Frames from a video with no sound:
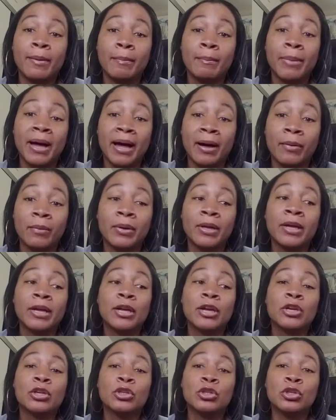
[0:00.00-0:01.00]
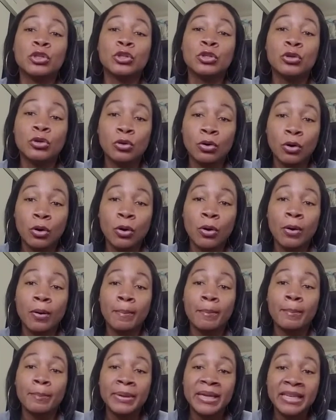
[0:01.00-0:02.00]
about your
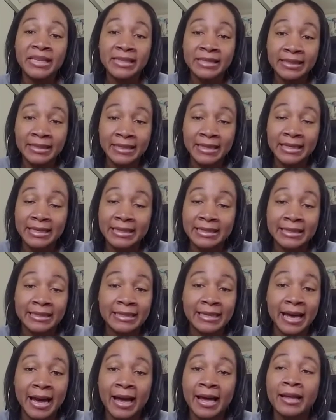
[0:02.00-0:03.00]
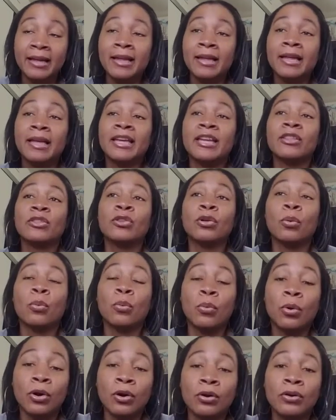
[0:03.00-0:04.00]
business. Not, in the
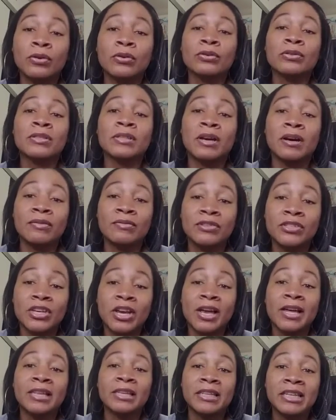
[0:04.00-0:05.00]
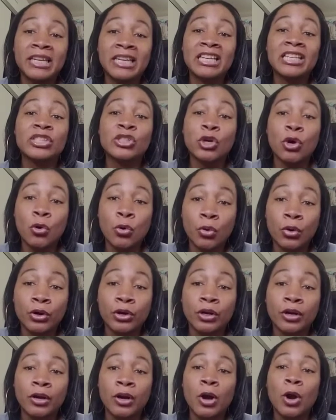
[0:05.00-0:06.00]
words of Jay Lee's
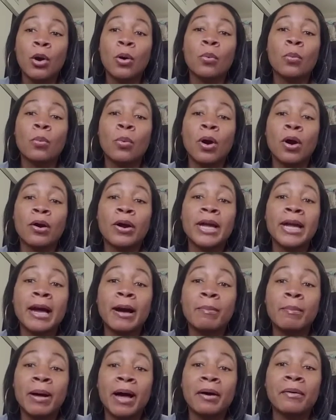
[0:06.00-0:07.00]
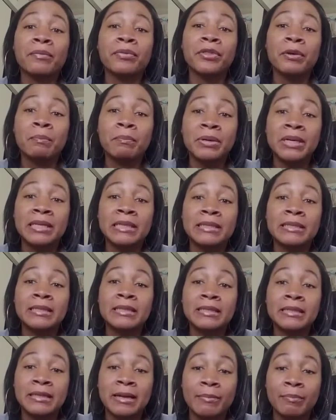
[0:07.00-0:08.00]
Corner, worry about the
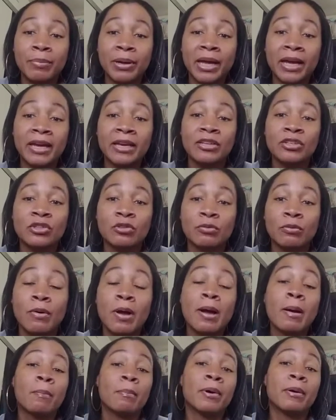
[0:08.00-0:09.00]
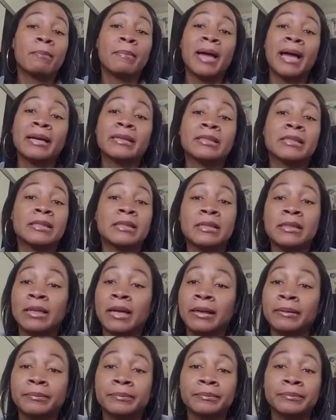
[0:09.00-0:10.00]
business that pays you. But Max just
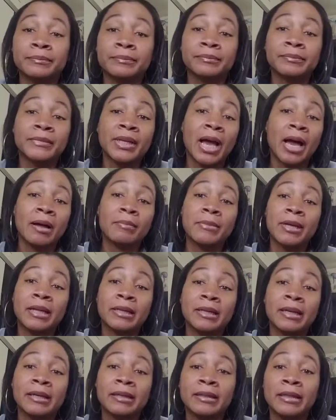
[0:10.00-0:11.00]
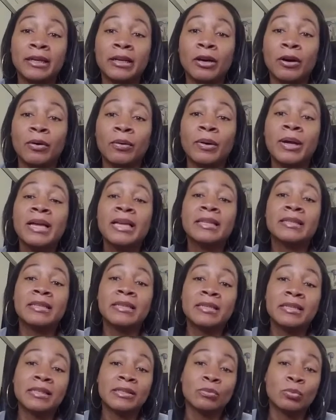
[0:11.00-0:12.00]
like, I'm not letting it go.
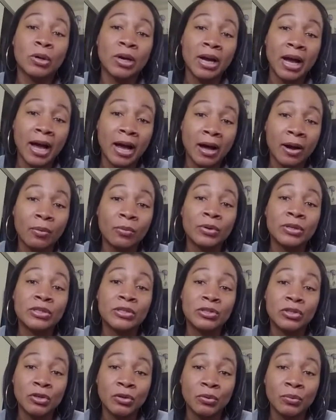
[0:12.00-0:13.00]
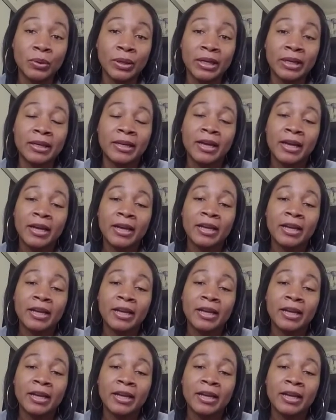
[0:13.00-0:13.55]
This is what Kyle was doing